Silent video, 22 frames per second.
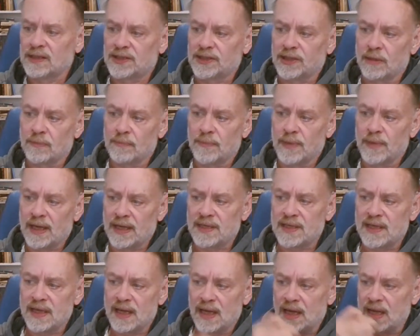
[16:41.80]
some
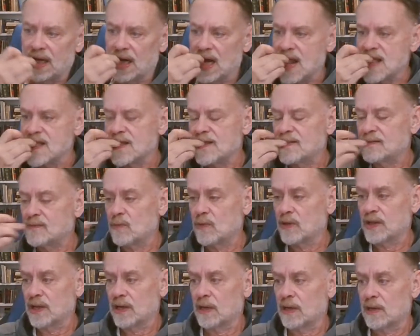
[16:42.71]
maintain
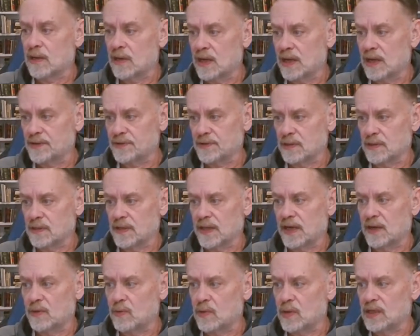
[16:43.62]
with our author
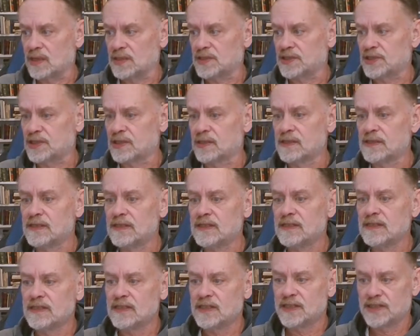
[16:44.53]
that it was.
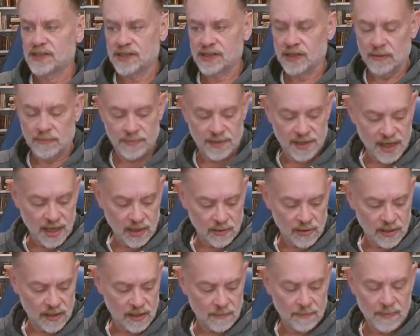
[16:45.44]
Some
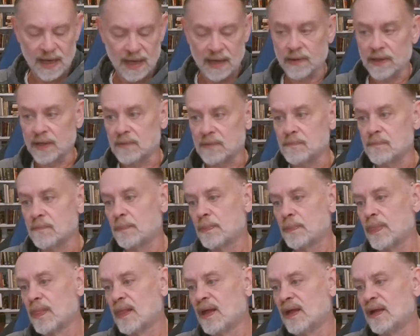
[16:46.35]
doubted about it,
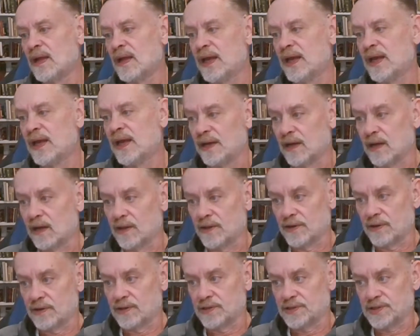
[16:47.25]
and
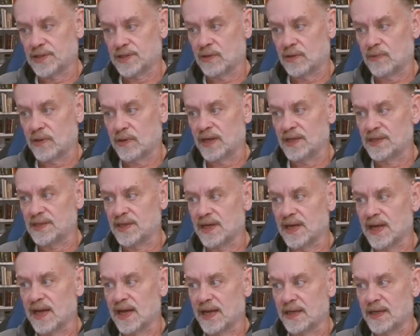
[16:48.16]
others outright
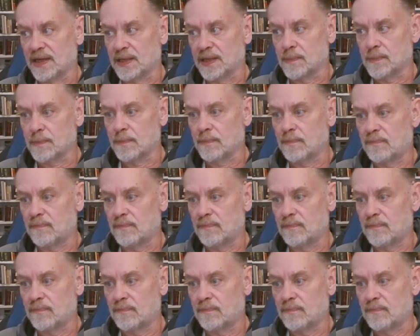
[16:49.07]
denied it